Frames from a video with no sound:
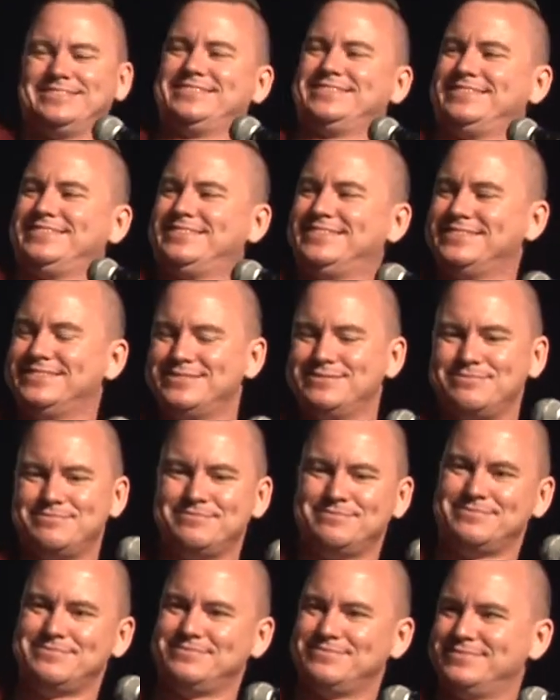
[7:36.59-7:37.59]

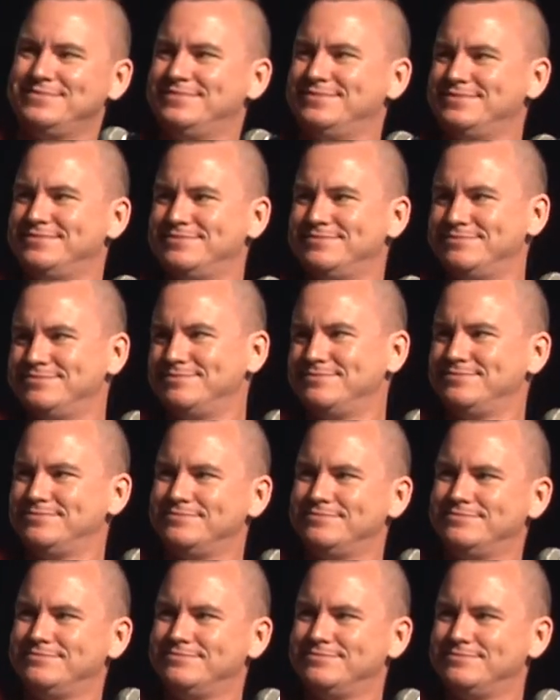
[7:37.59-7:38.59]

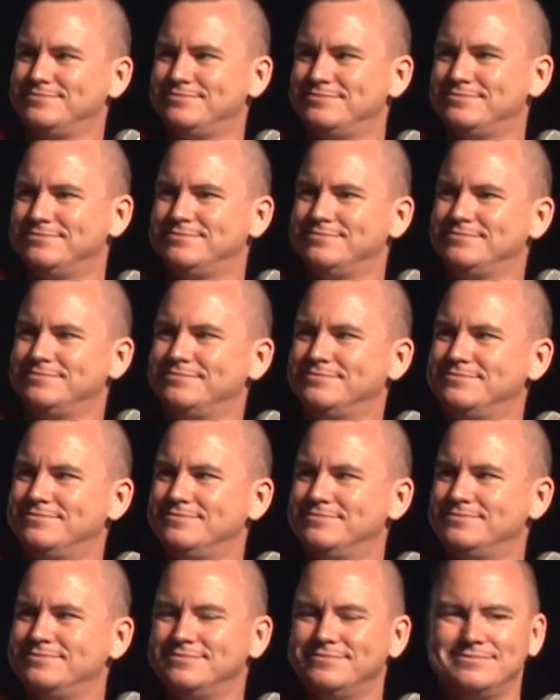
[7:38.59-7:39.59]

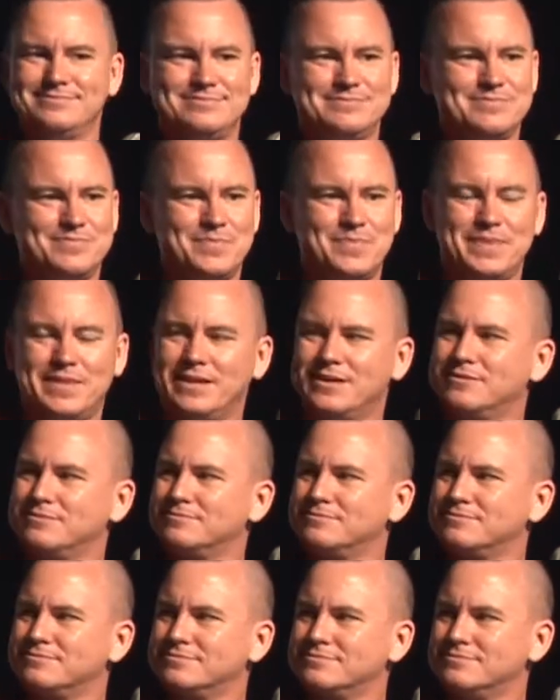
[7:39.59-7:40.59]

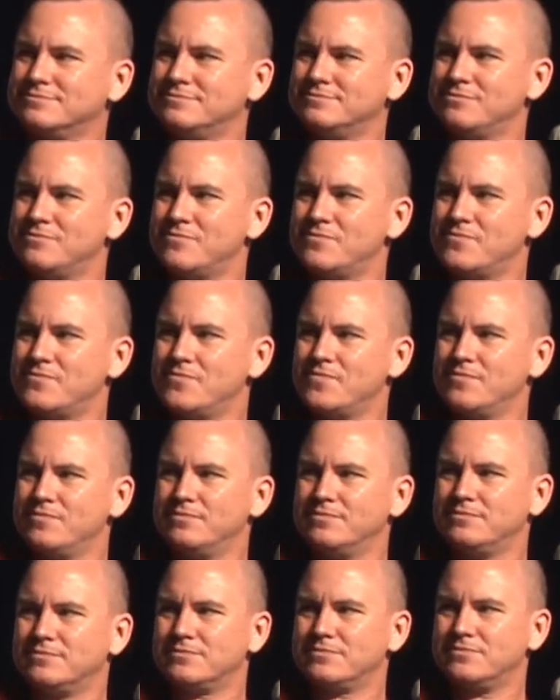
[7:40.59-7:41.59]

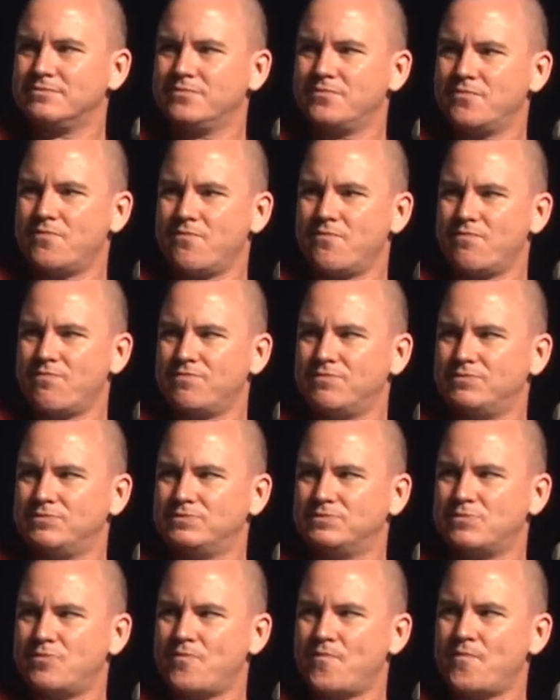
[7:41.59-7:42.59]

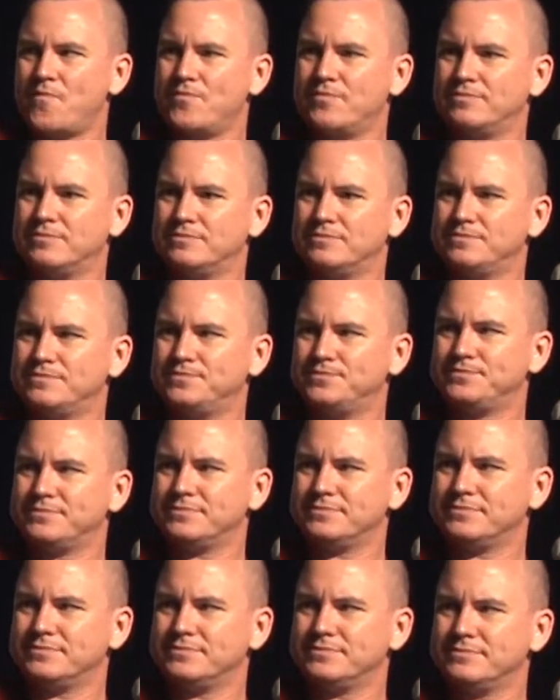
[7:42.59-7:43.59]

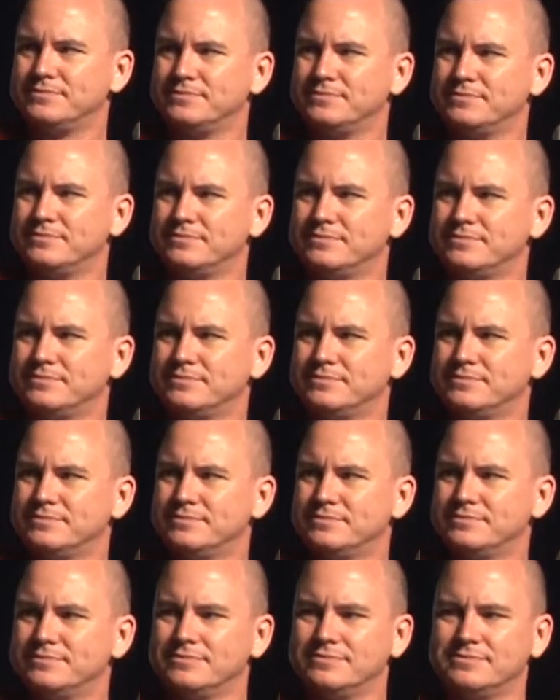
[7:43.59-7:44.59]
The person shown says nothing.